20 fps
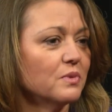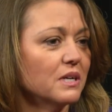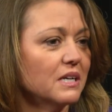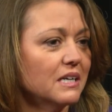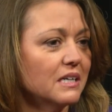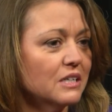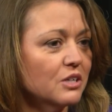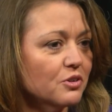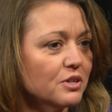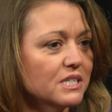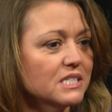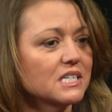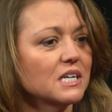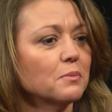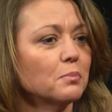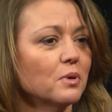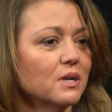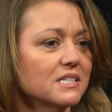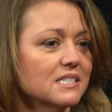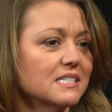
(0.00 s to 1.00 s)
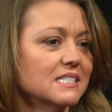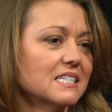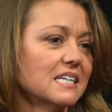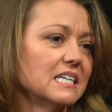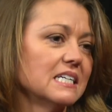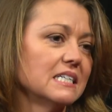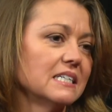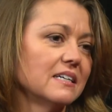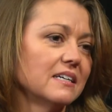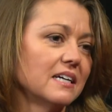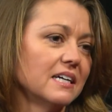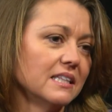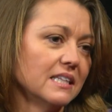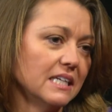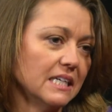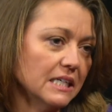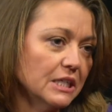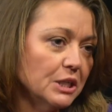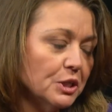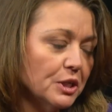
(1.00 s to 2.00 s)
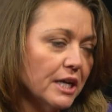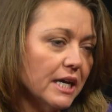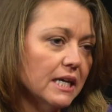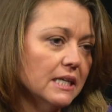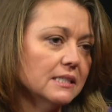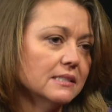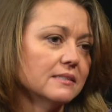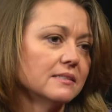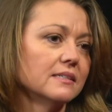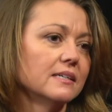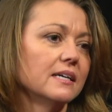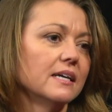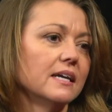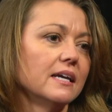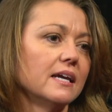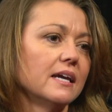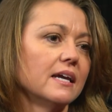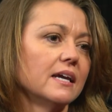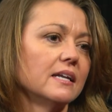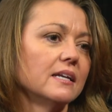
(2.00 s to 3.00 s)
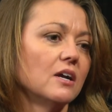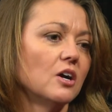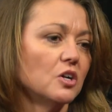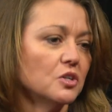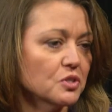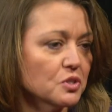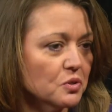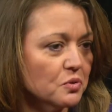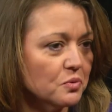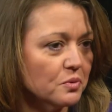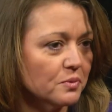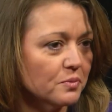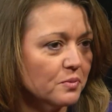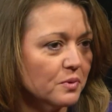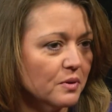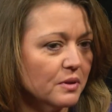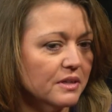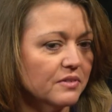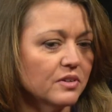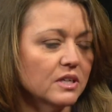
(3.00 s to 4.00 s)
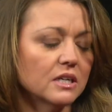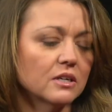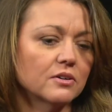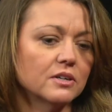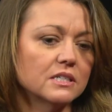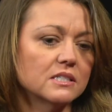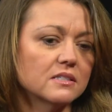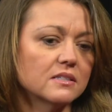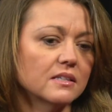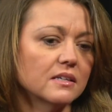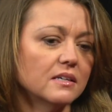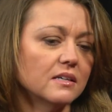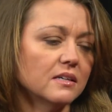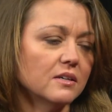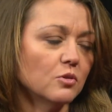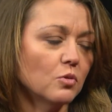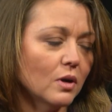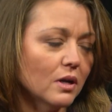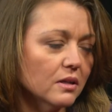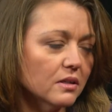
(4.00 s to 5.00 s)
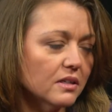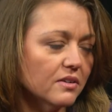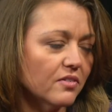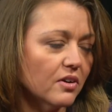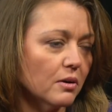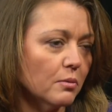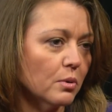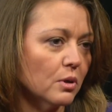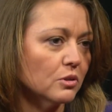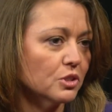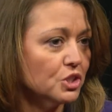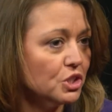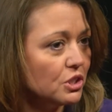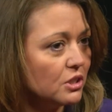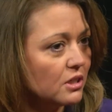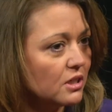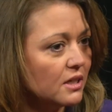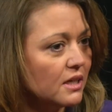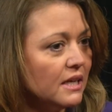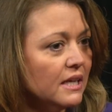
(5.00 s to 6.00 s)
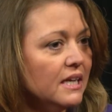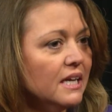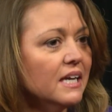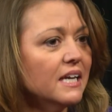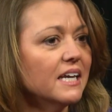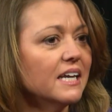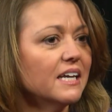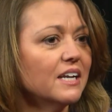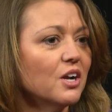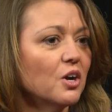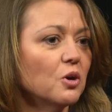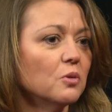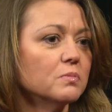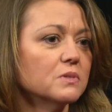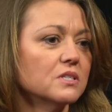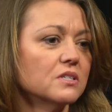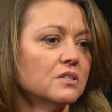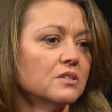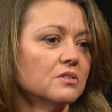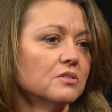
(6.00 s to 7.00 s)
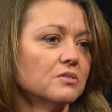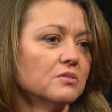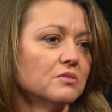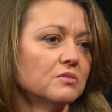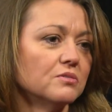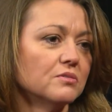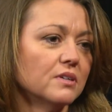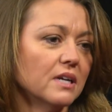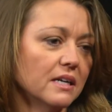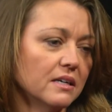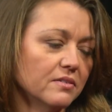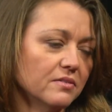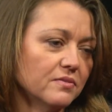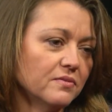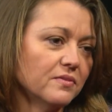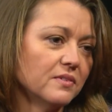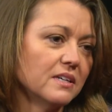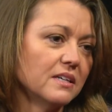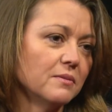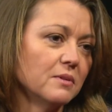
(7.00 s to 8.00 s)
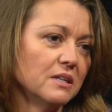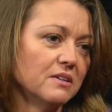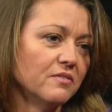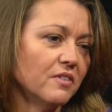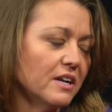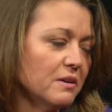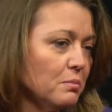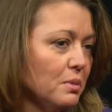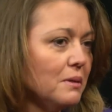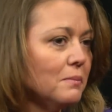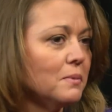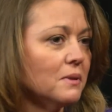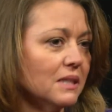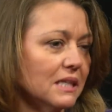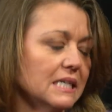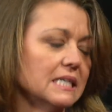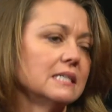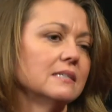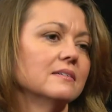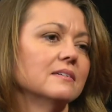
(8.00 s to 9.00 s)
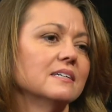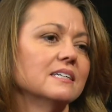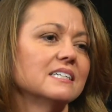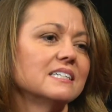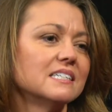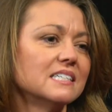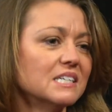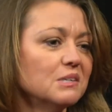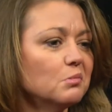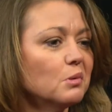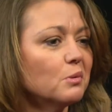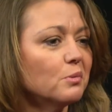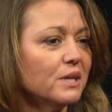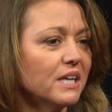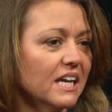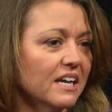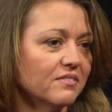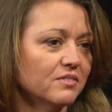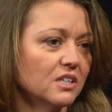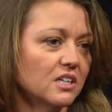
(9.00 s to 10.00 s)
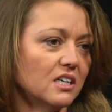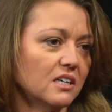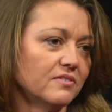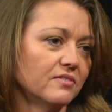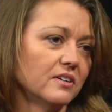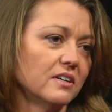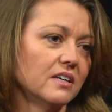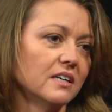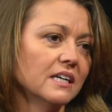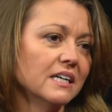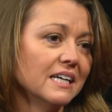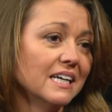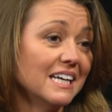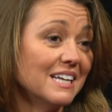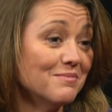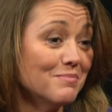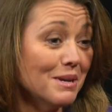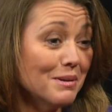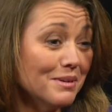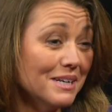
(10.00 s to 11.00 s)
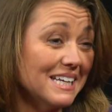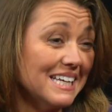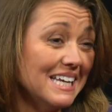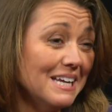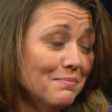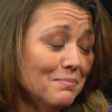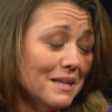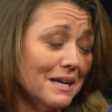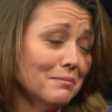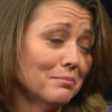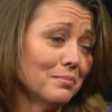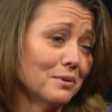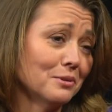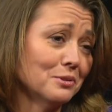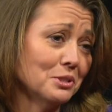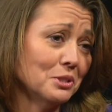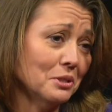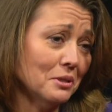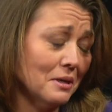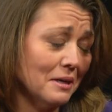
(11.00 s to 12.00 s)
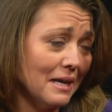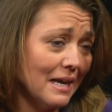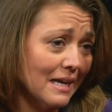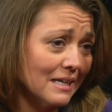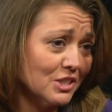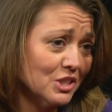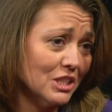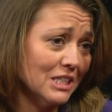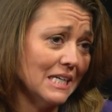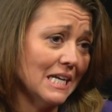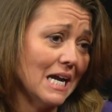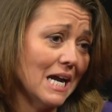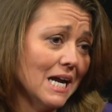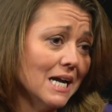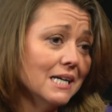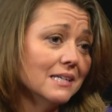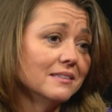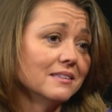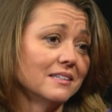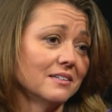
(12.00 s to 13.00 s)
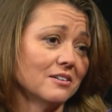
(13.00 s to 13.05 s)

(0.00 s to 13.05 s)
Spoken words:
increased our presence on the internet, and also we've increased the quality of our brochure in hopes to kind of invite people in and to see what we have to offer, and maybe to keep that brochure actually on the